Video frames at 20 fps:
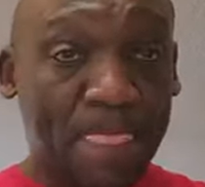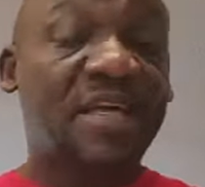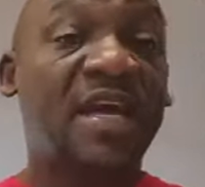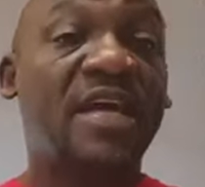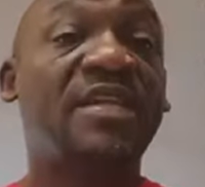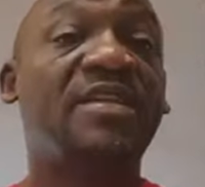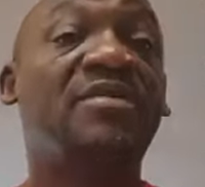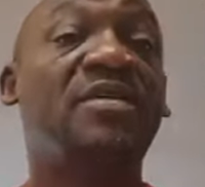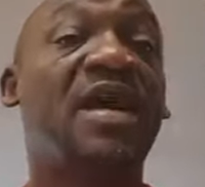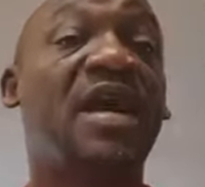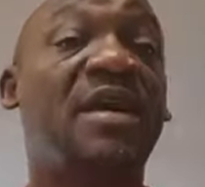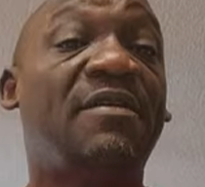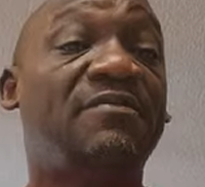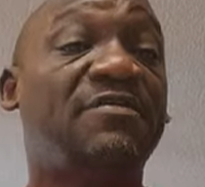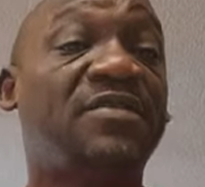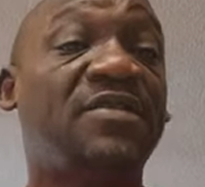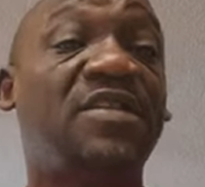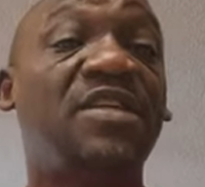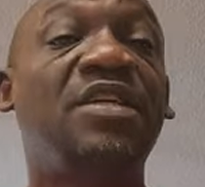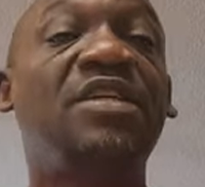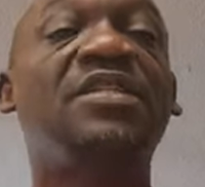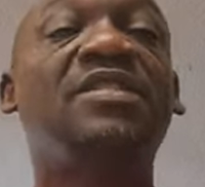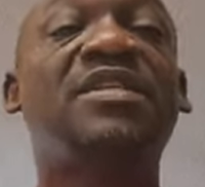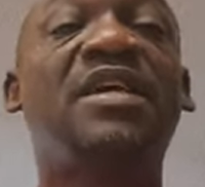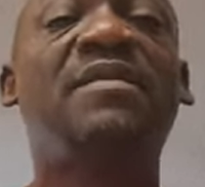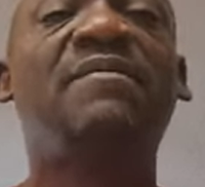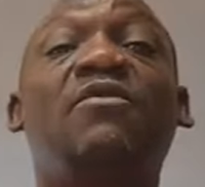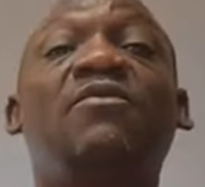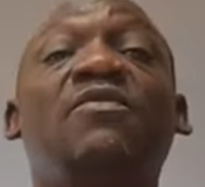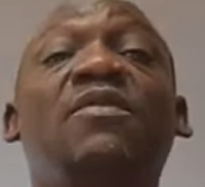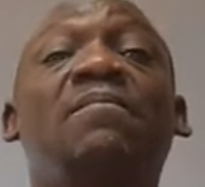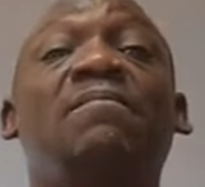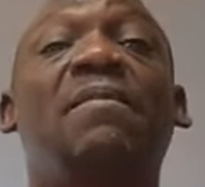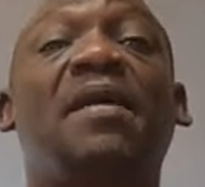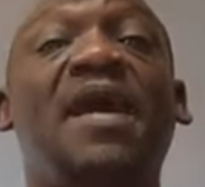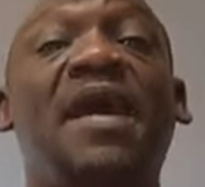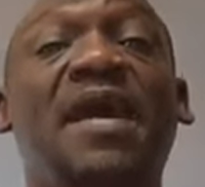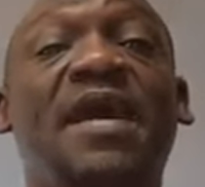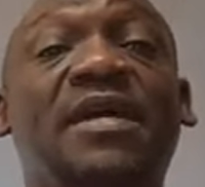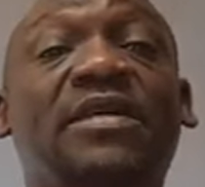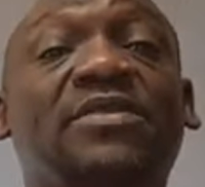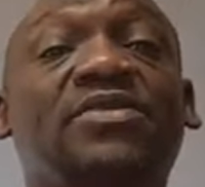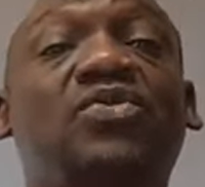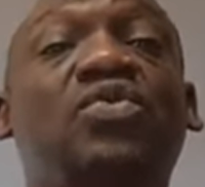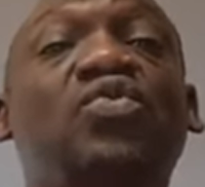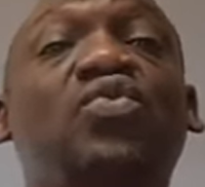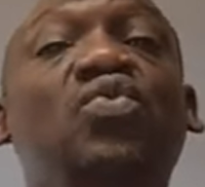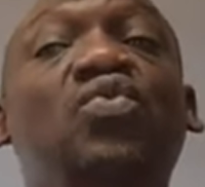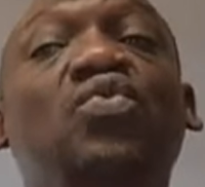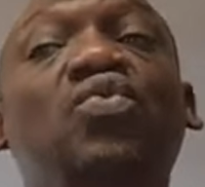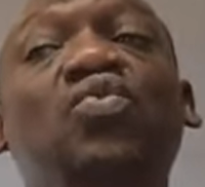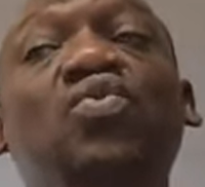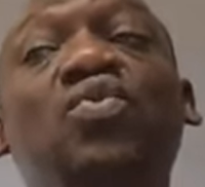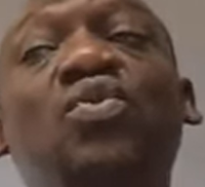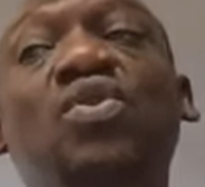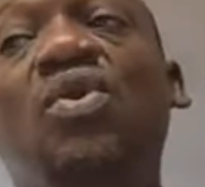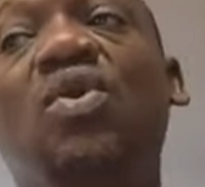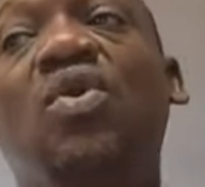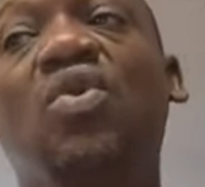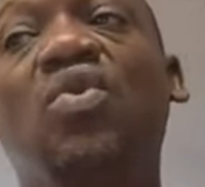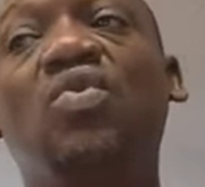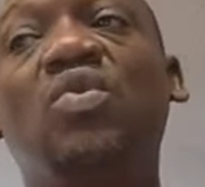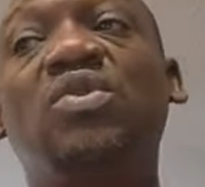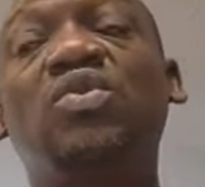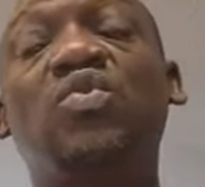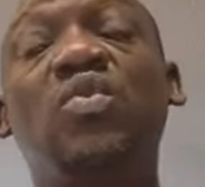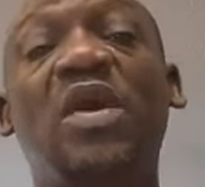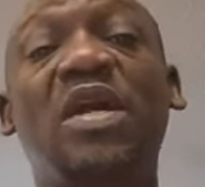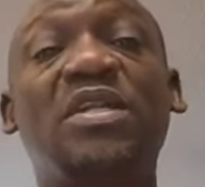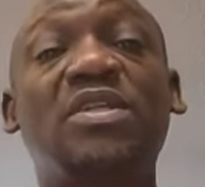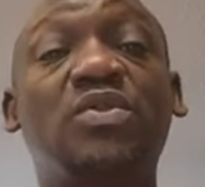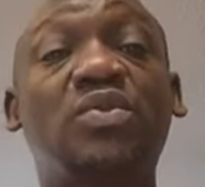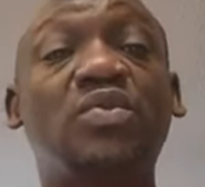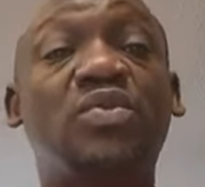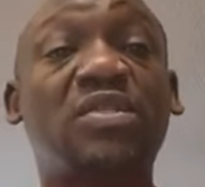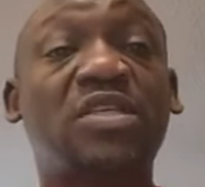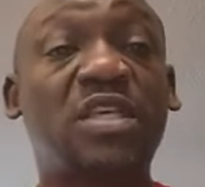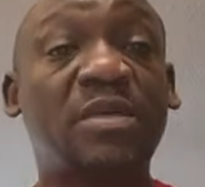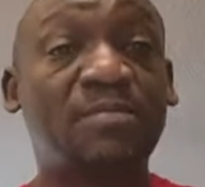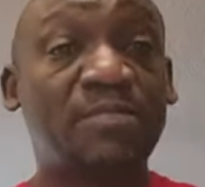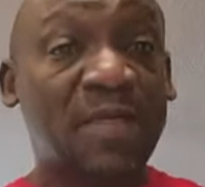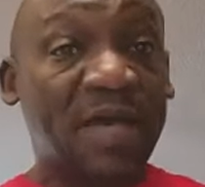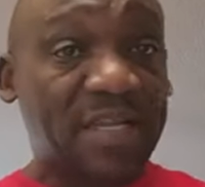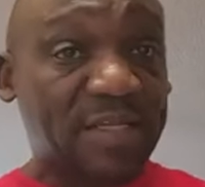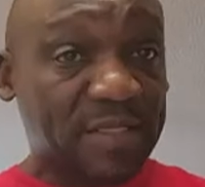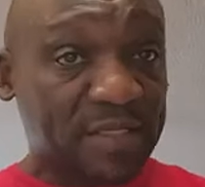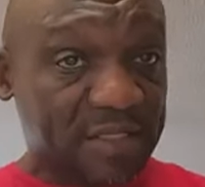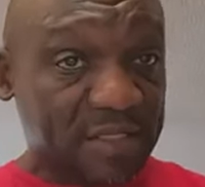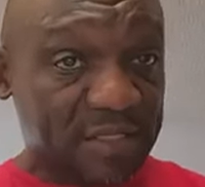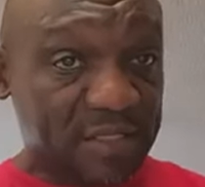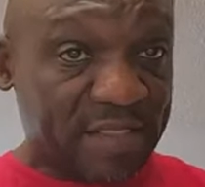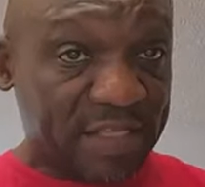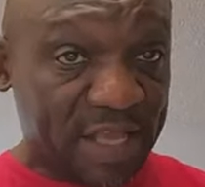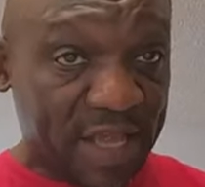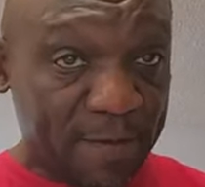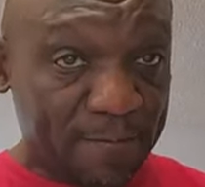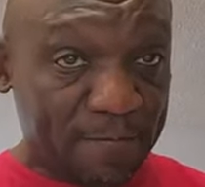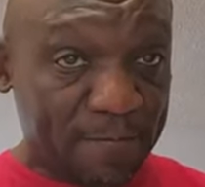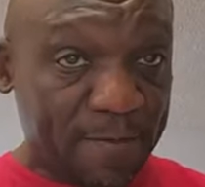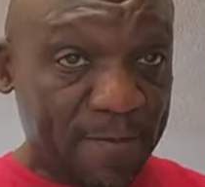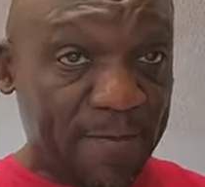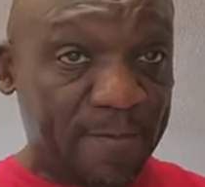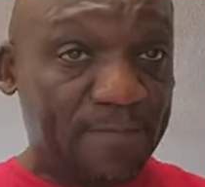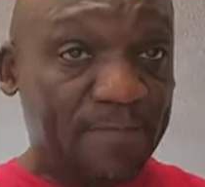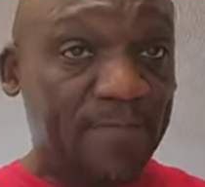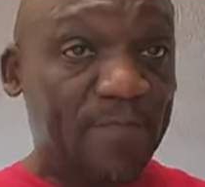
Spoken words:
And I've seen some of the buyers who always want to skip that step.